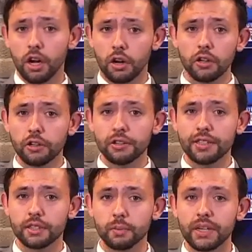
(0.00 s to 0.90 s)
Earlier
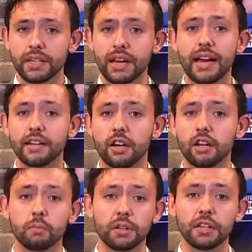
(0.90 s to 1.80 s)
this week, I caught
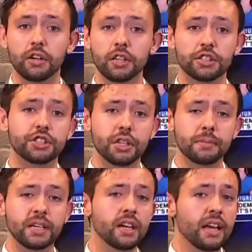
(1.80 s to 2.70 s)
up with the artist
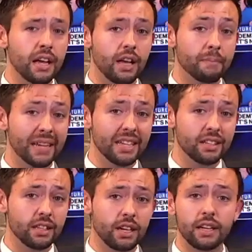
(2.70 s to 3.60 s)
Gemma
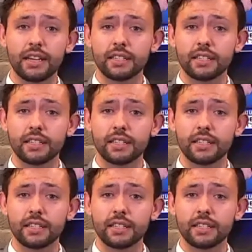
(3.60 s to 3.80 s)
Amandala,